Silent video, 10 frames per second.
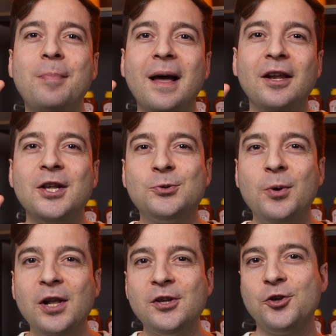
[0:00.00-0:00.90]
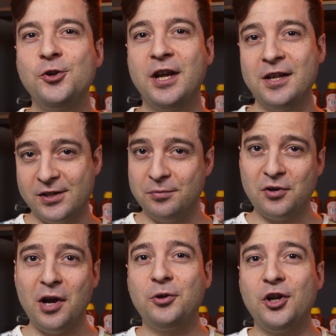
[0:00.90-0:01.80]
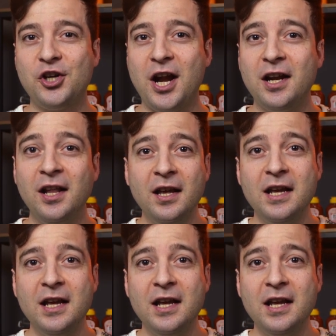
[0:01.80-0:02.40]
bell as well so you can subscribe to our channel.